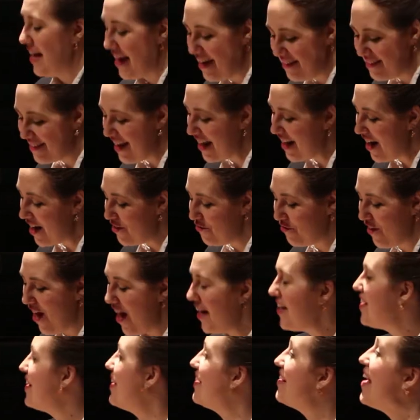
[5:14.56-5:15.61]
He said I'd
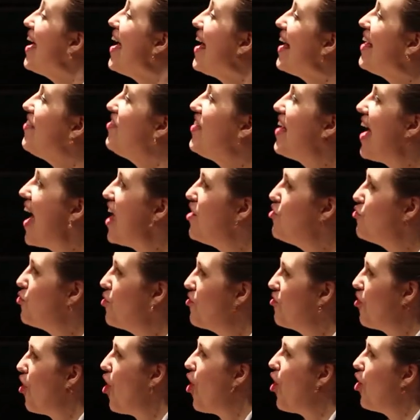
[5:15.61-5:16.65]
find it in the
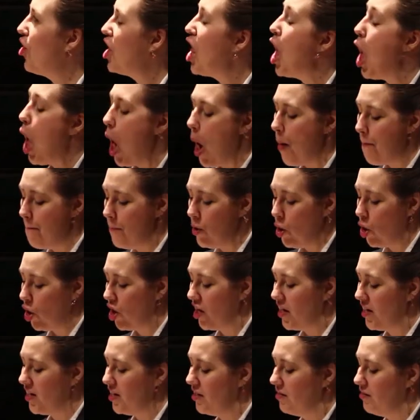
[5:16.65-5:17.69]
entrance hall, a
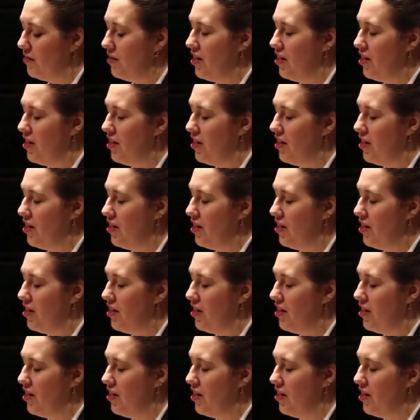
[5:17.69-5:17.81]
book,